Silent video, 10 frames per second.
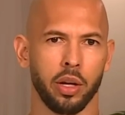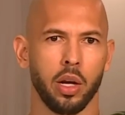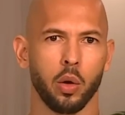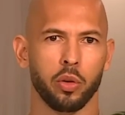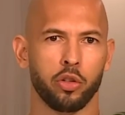
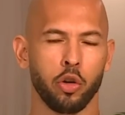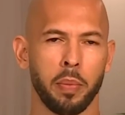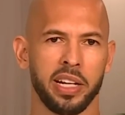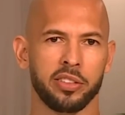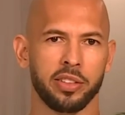with too
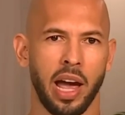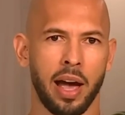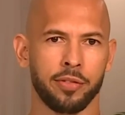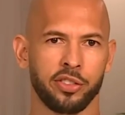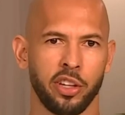many staff
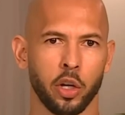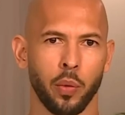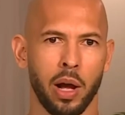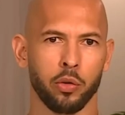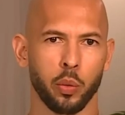sitting
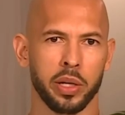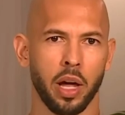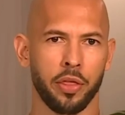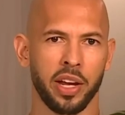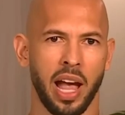around doing
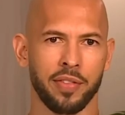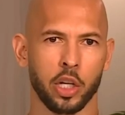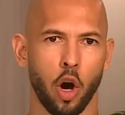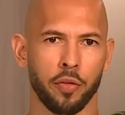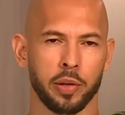nothing, having
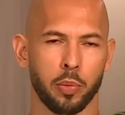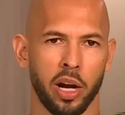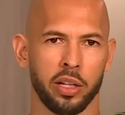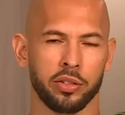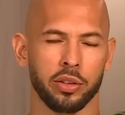coffee
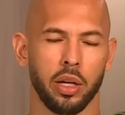breaks.